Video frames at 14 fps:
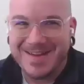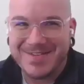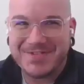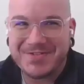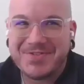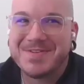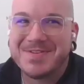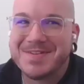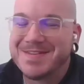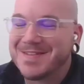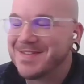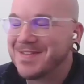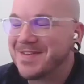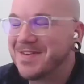absolutely.
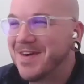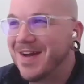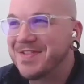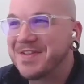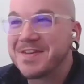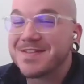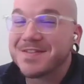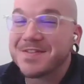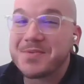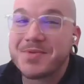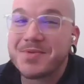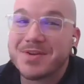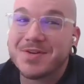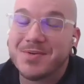So I think this is a
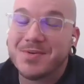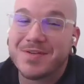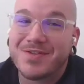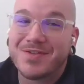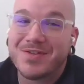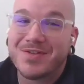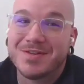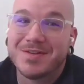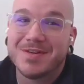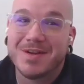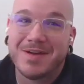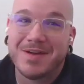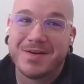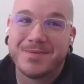really good question.
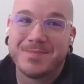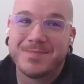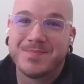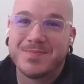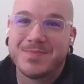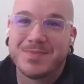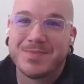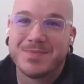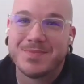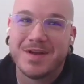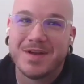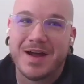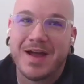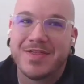Um,
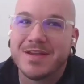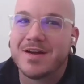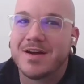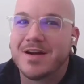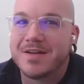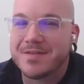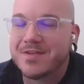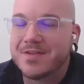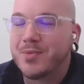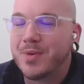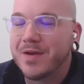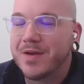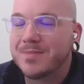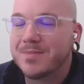I think honestly, your
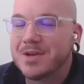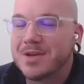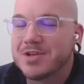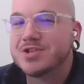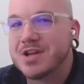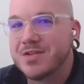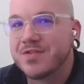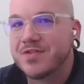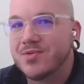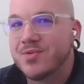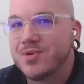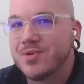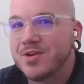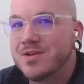resume should tell a
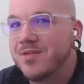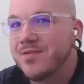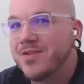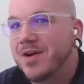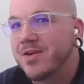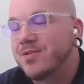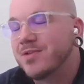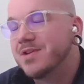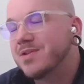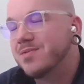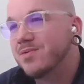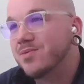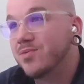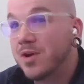story of not
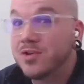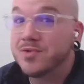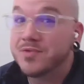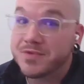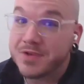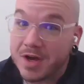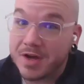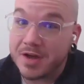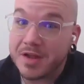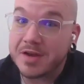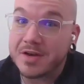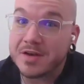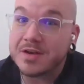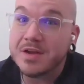only what you've
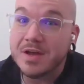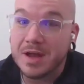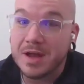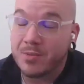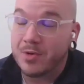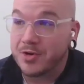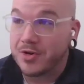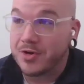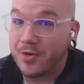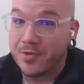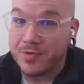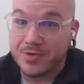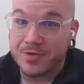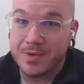done and what you're
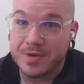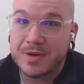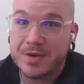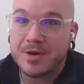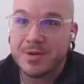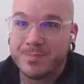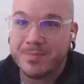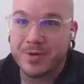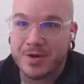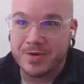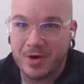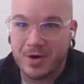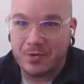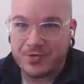currently doing,
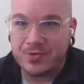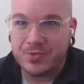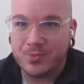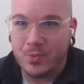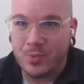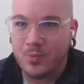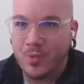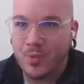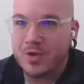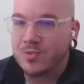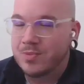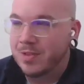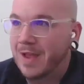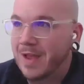but also what
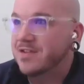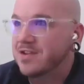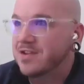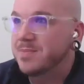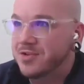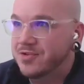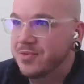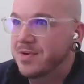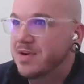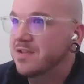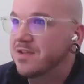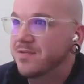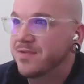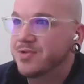you'd like to be doing in
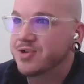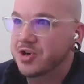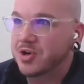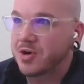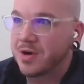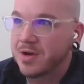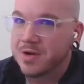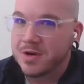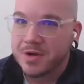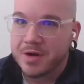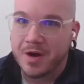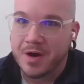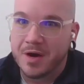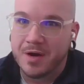the future.
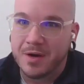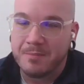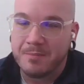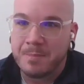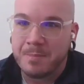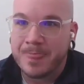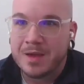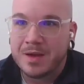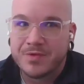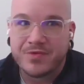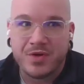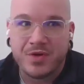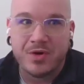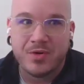Um,
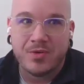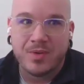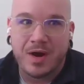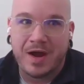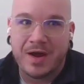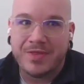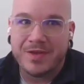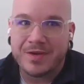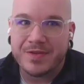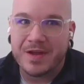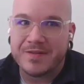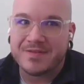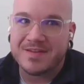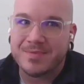so I think
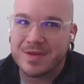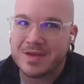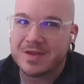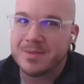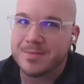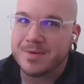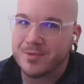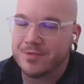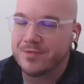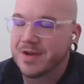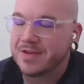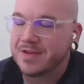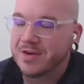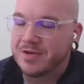that same thing can be
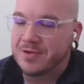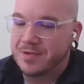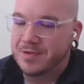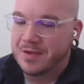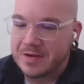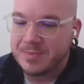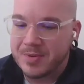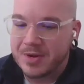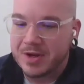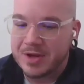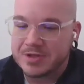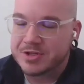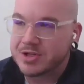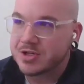reflected on your LinkedIn
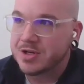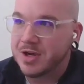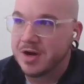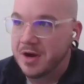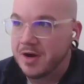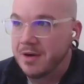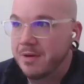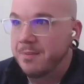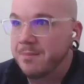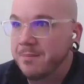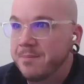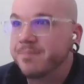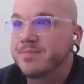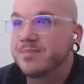page.
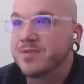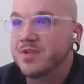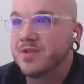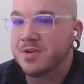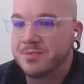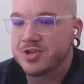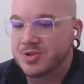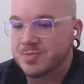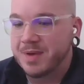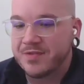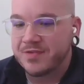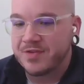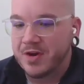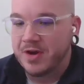Um, you know, just
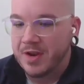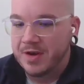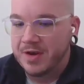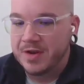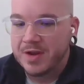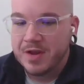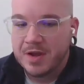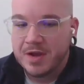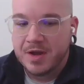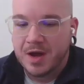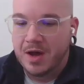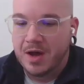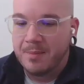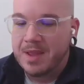based on,
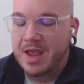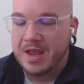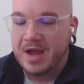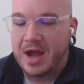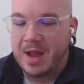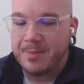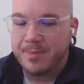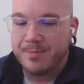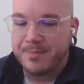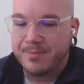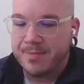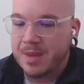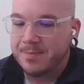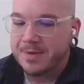um, hey, I'm
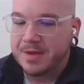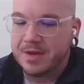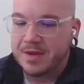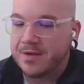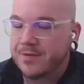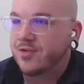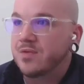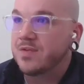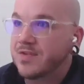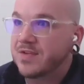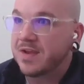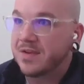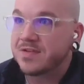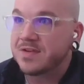maybe a service
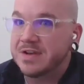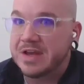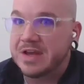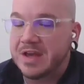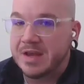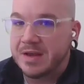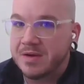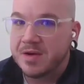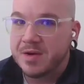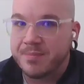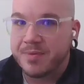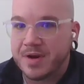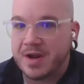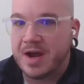desk today,
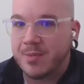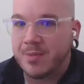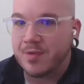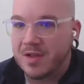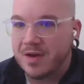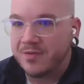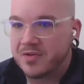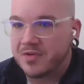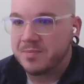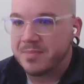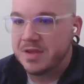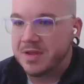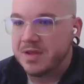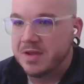but I would love to
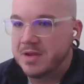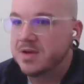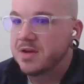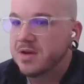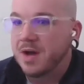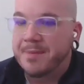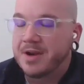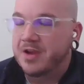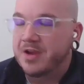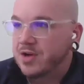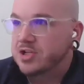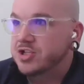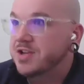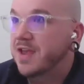be a
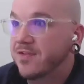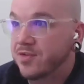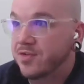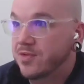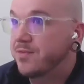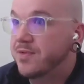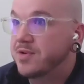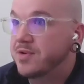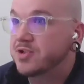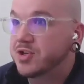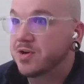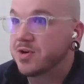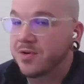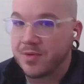penetration tester in the
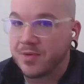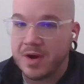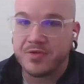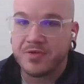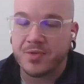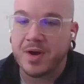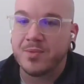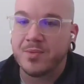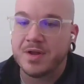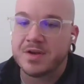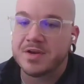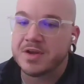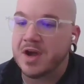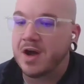future, right? So I went
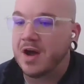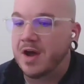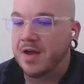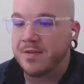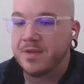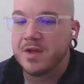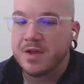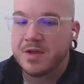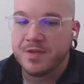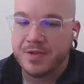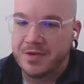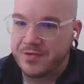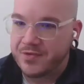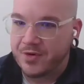and got
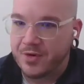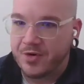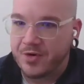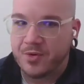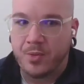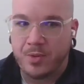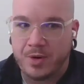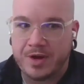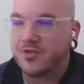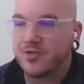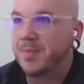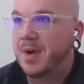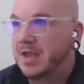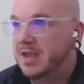this cert or
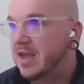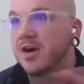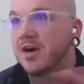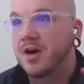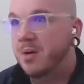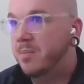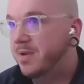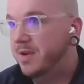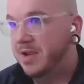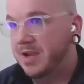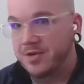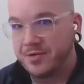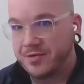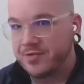here's my github and
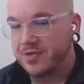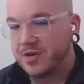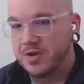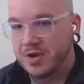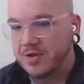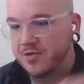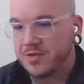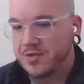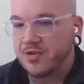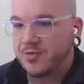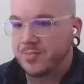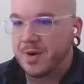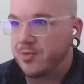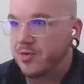here's you know here's
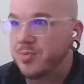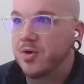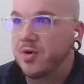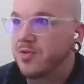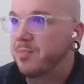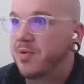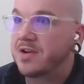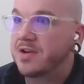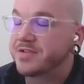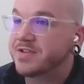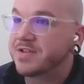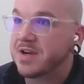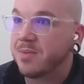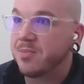here's my repo of the
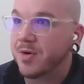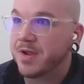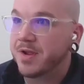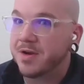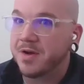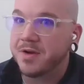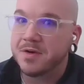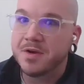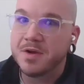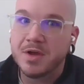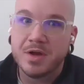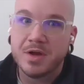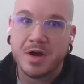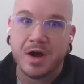projects that i'm working on
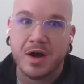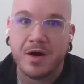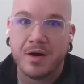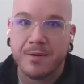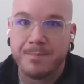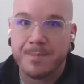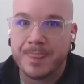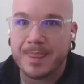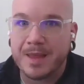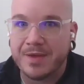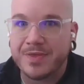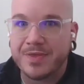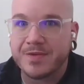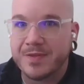um, i
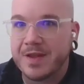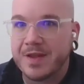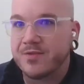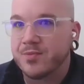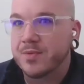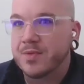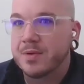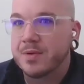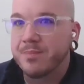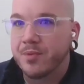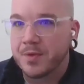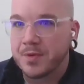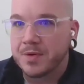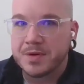think that that's really
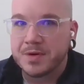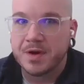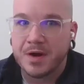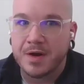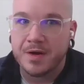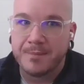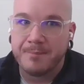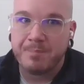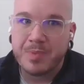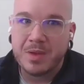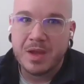important um,